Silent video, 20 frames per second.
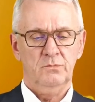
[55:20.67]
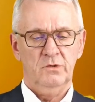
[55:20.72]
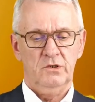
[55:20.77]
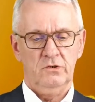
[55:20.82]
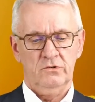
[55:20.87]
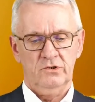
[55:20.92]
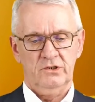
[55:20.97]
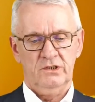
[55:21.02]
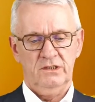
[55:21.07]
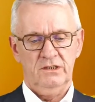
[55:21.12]

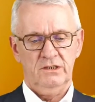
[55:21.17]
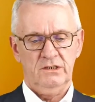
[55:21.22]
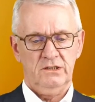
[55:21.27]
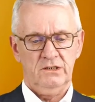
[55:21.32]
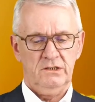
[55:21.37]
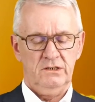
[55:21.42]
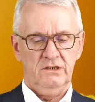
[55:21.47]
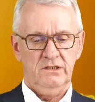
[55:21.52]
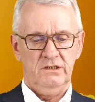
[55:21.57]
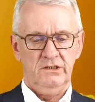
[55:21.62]
because
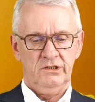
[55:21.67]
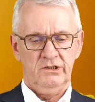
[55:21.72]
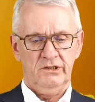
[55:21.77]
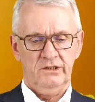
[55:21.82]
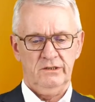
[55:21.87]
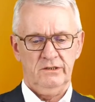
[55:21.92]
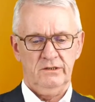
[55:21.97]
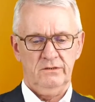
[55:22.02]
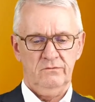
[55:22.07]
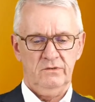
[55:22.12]
this
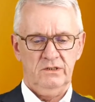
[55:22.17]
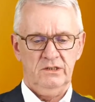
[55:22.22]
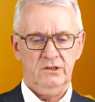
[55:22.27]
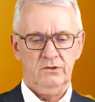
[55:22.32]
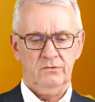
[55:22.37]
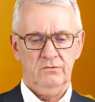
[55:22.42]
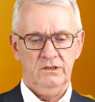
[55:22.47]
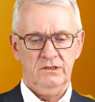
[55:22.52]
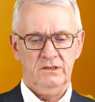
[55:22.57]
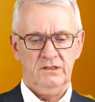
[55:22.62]

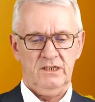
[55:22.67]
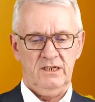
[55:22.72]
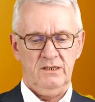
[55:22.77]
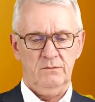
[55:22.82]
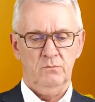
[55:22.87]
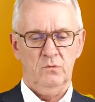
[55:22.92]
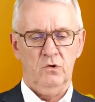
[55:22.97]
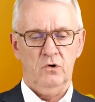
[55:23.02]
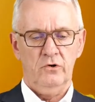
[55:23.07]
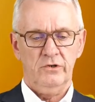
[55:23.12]
will
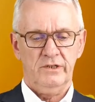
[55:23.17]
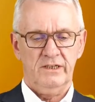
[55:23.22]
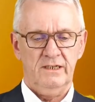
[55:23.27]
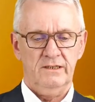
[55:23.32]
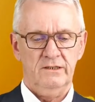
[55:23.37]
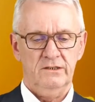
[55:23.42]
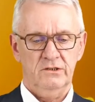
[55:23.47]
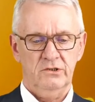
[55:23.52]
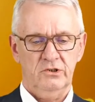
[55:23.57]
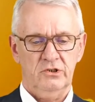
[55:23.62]
take more
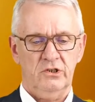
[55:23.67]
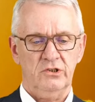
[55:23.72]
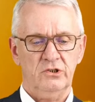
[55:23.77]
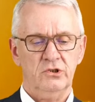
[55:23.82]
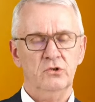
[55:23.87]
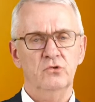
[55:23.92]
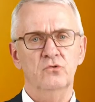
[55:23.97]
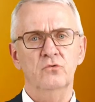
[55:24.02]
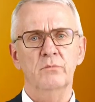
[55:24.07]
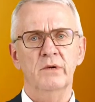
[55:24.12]
than
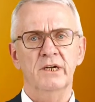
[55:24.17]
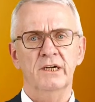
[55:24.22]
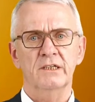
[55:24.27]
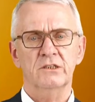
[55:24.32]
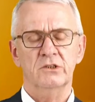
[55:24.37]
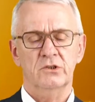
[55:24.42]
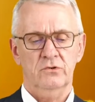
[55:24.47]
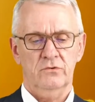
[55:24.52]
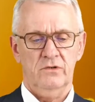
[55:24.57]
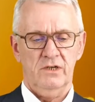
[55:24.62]
just 2
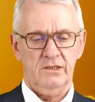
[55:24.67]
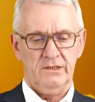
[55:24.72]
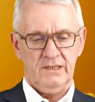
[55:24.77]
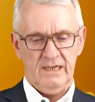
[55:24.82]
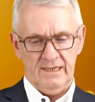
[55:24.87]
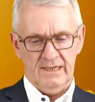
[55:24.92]
minutes to answer.